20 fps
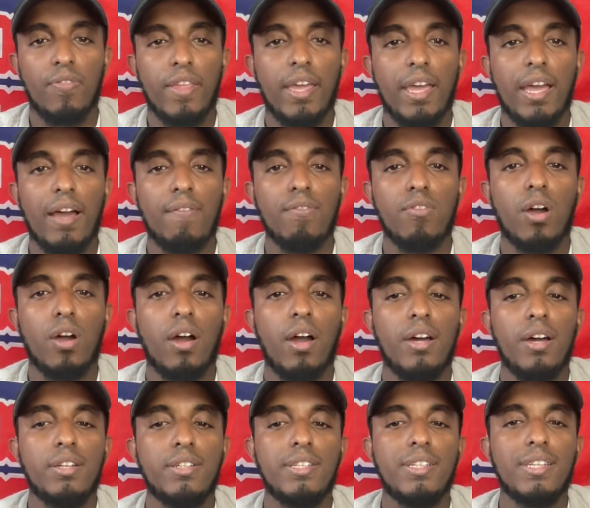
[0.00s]
They have the
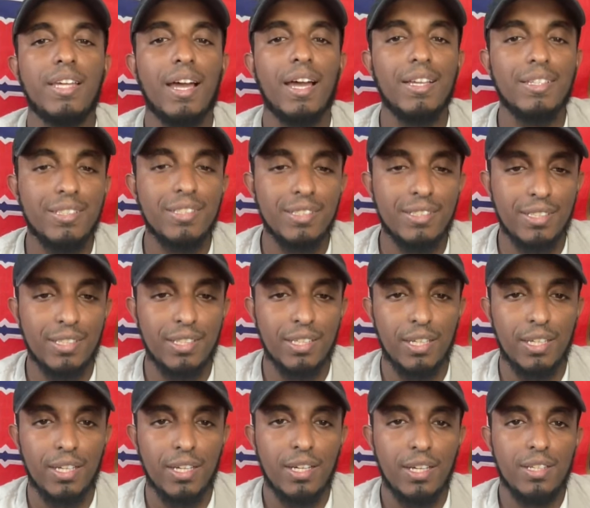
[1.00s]

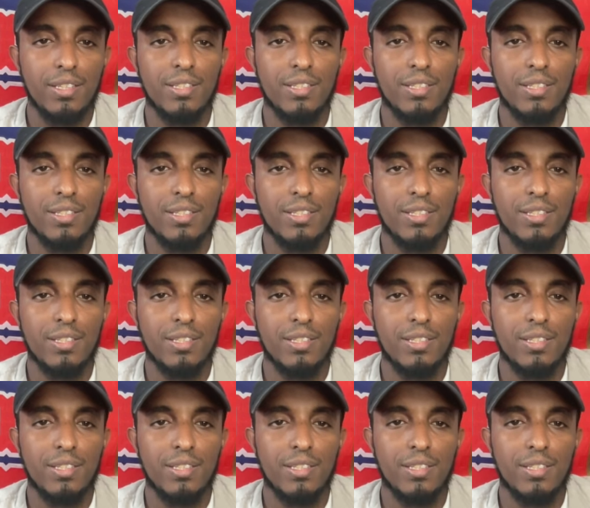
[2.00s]
audacity